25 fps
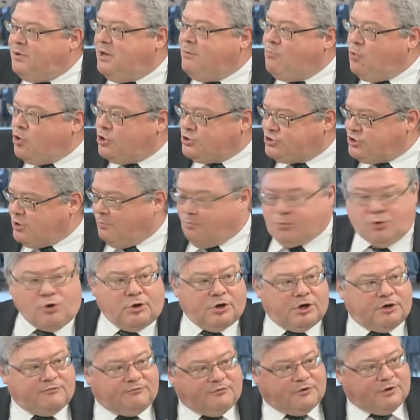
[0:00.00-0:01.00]
be more
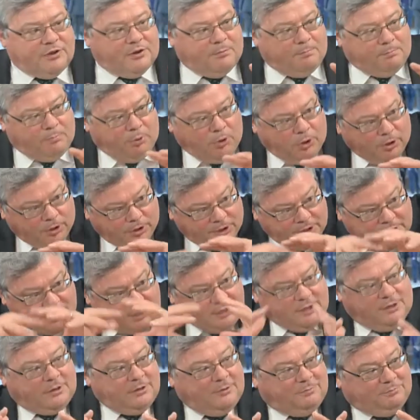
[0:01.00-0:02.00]
support for the
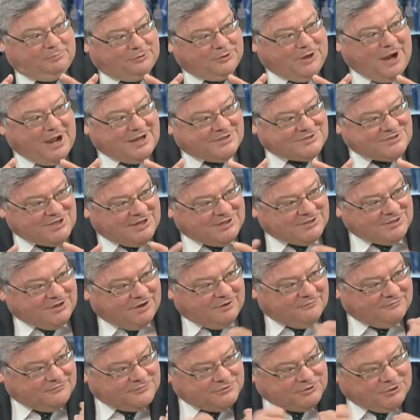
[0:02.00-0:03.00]
political project
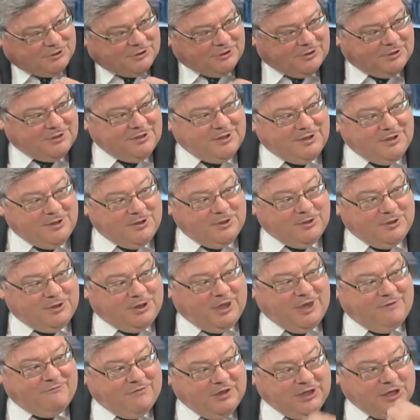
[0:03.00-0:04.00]
of sort of
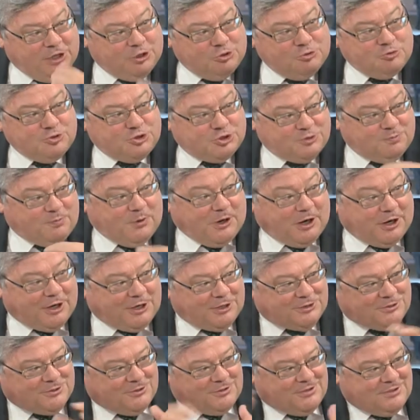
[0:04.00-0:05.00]
giving a new
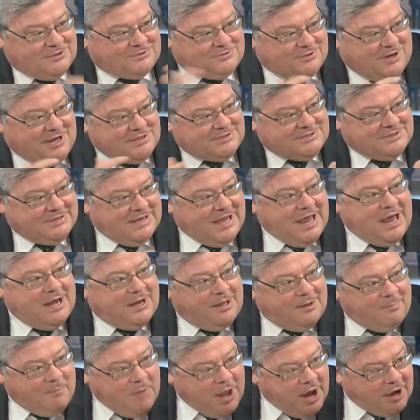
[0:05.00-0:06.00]
spark to the
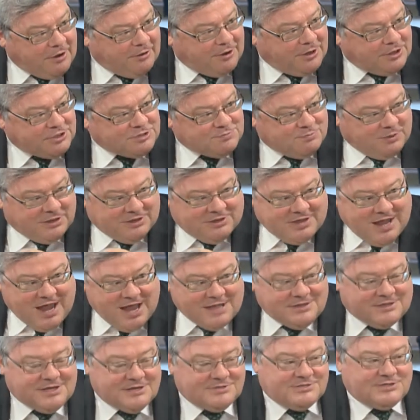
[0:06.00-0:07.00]
transatlantic marriage, but
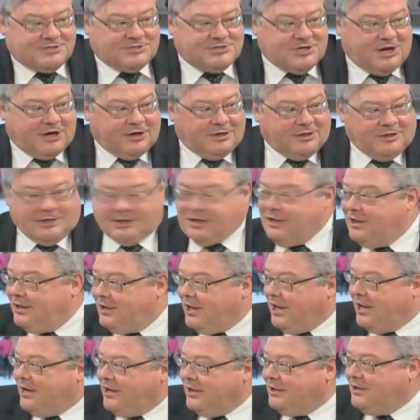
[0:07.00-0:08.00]
not necessarily
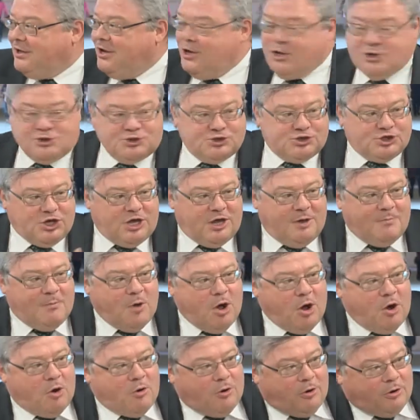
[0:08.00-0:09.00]
getting GMO
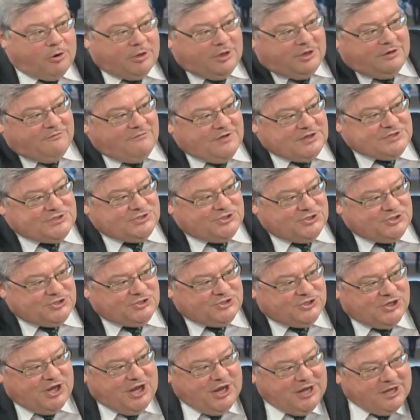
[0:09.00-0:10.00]
or investor
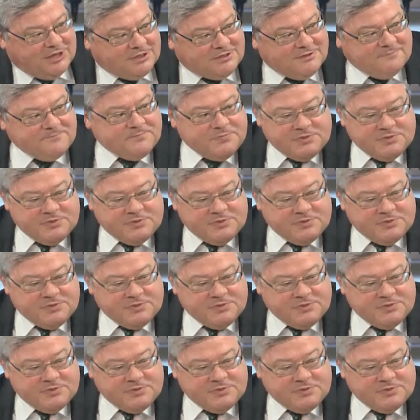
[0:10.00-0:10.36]
state